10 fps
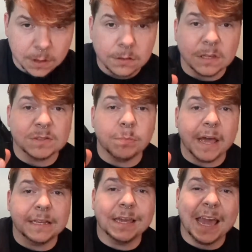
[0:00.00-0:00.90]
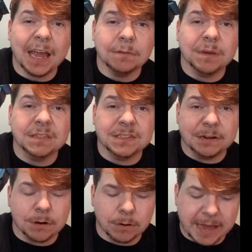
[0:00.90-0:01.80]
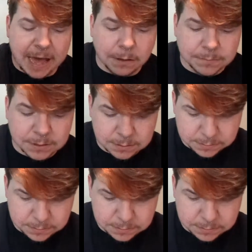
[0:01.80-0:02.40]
This blade can be zero gapped.